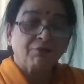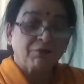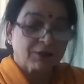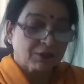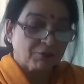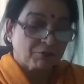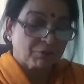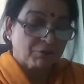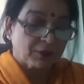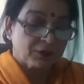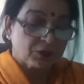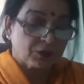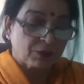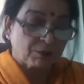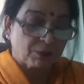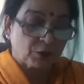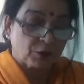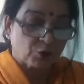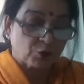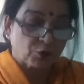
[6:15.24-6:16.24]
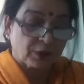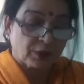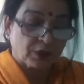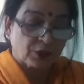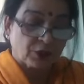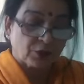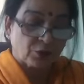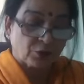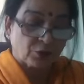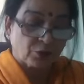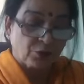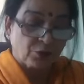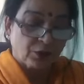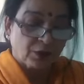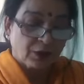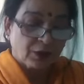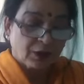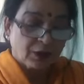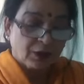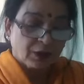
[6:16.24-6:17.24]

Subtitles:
was a verse number 22,